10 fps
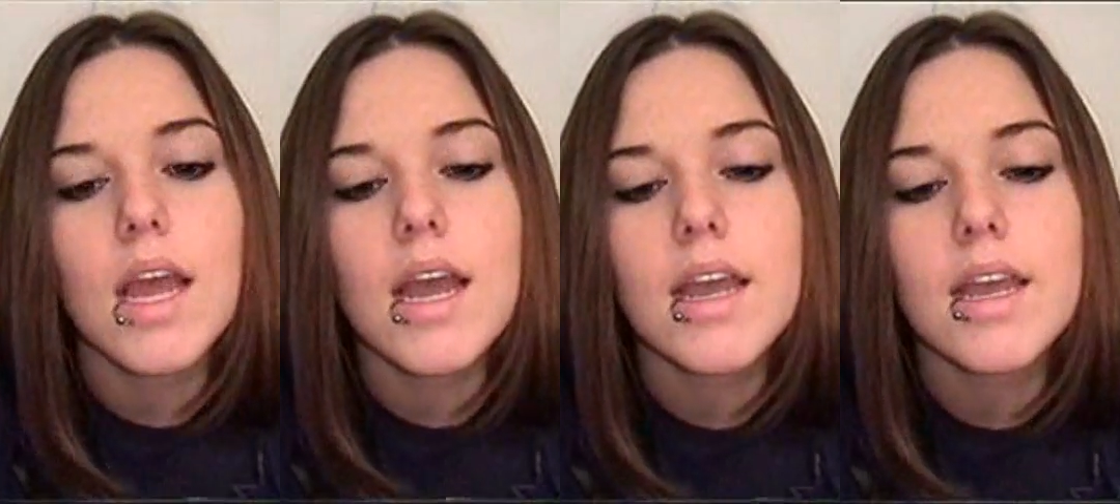
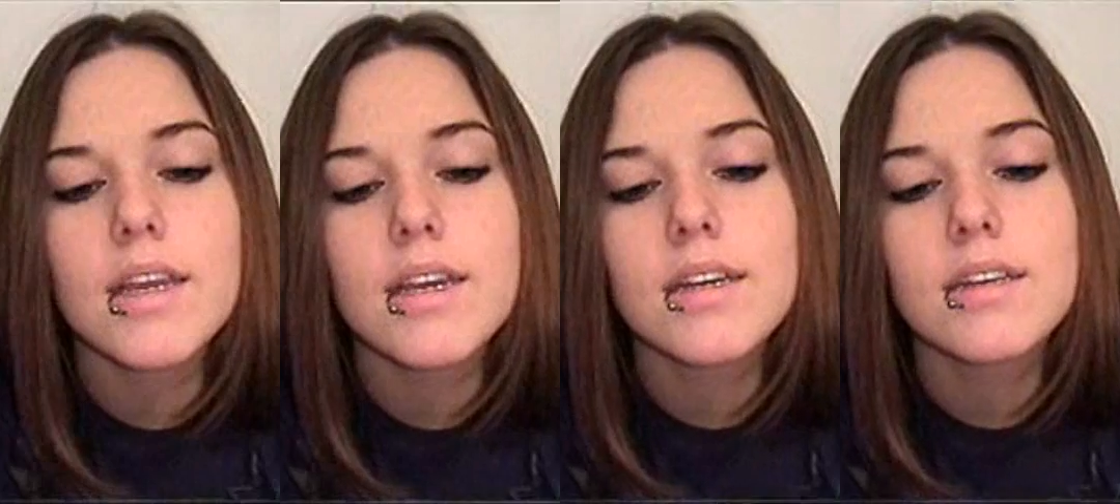
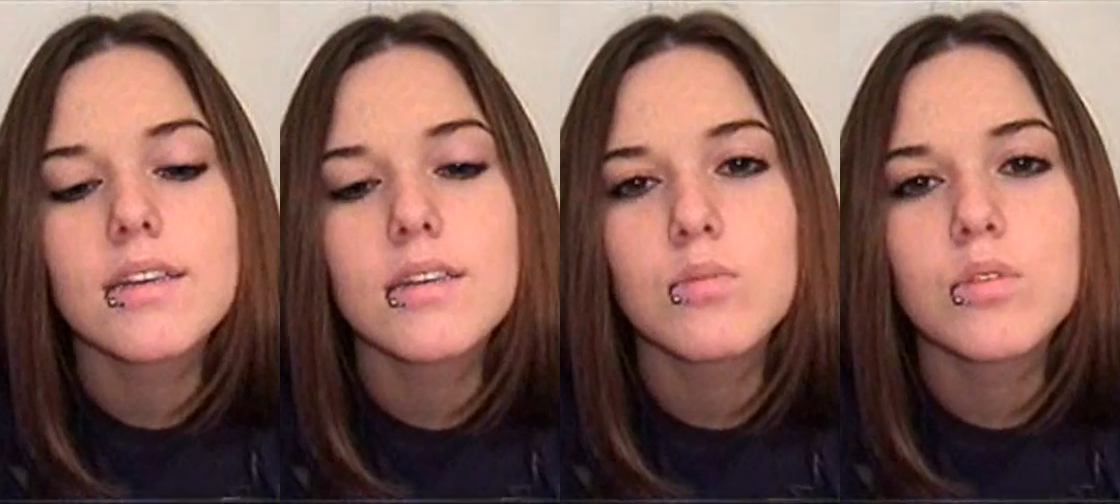I
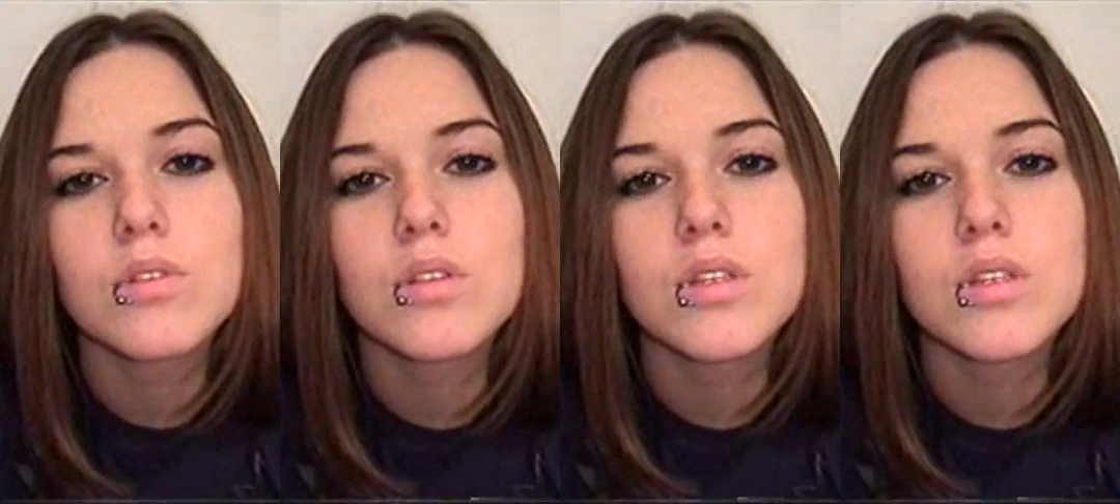
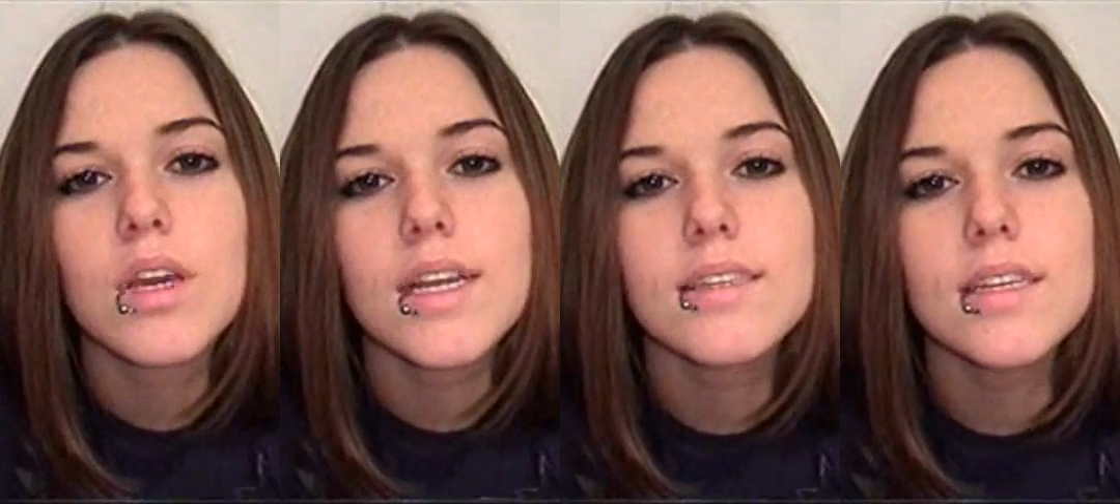will see you
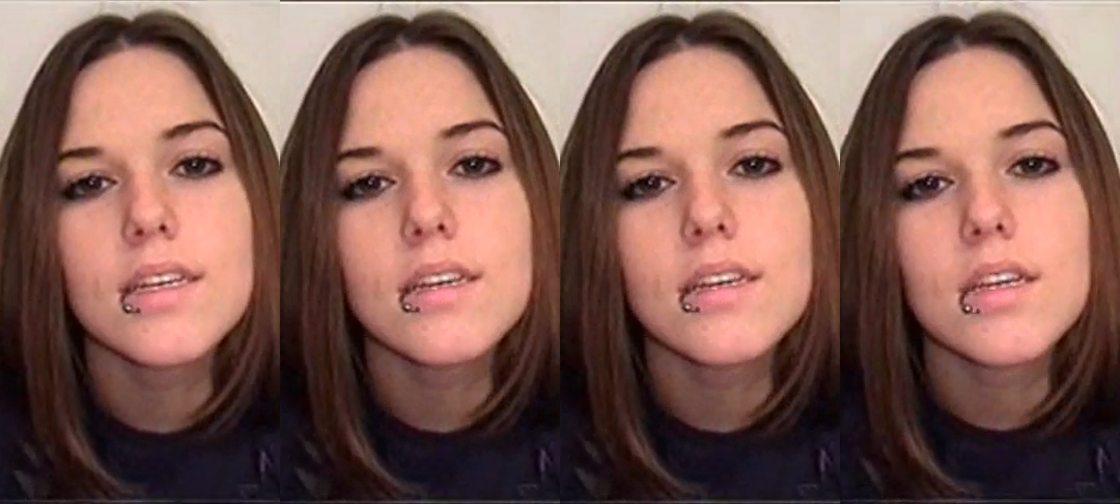guys
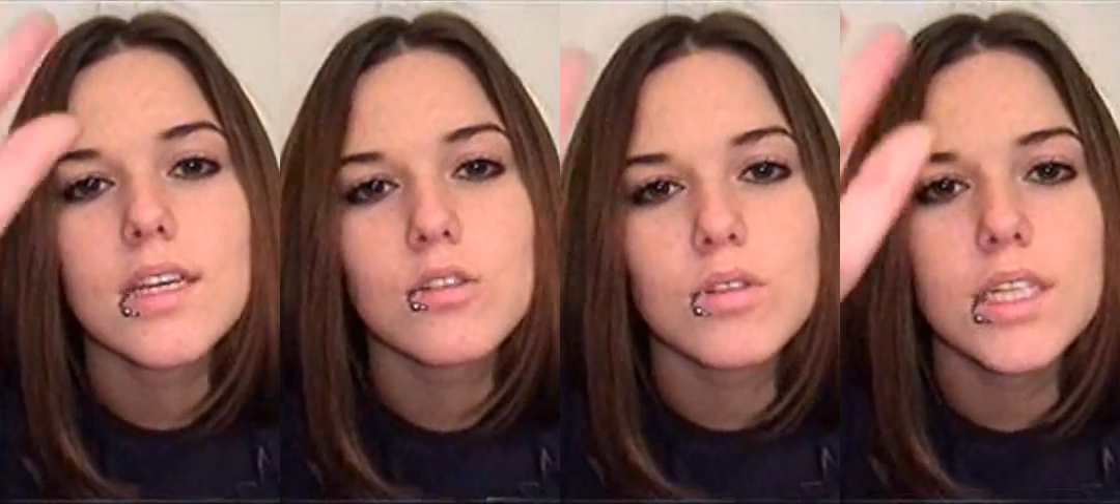then.
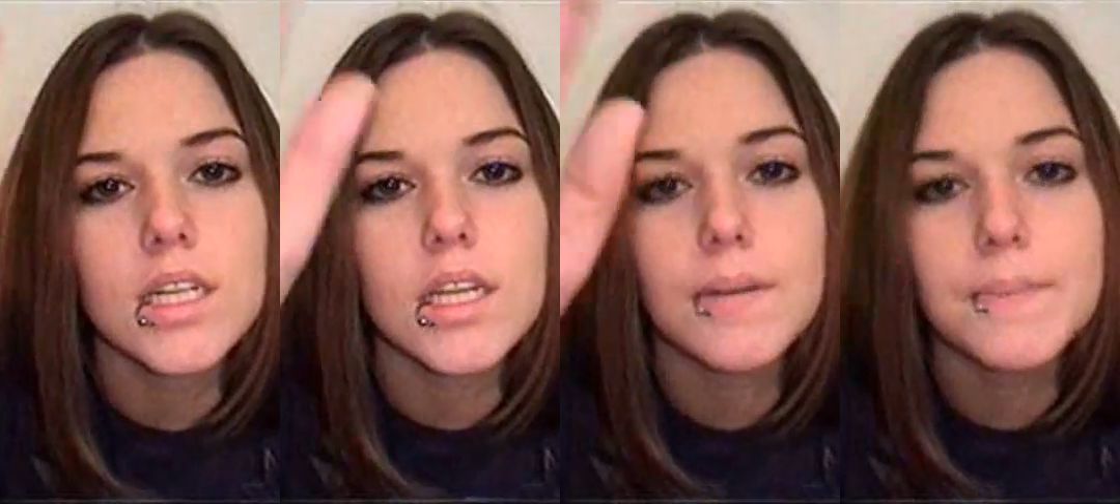Stay
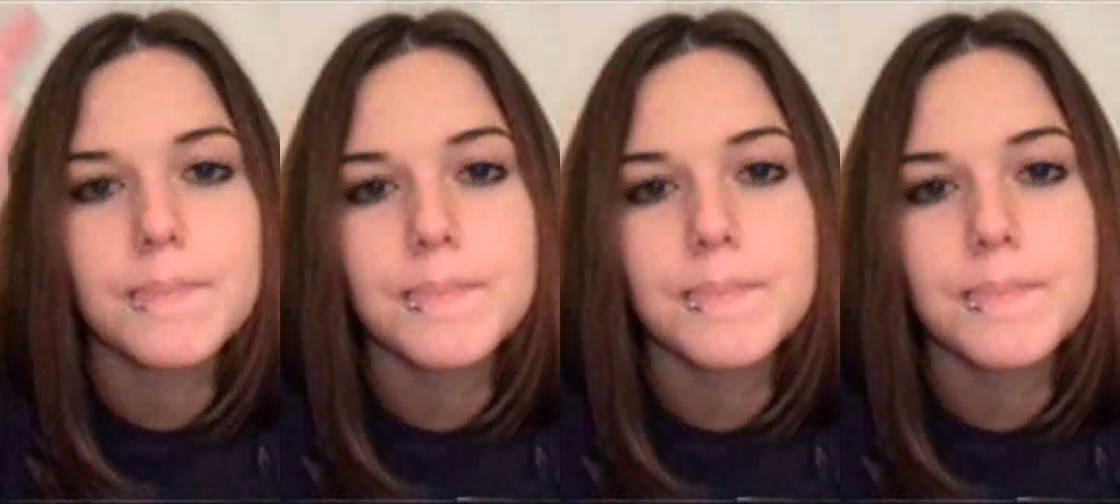scriggity.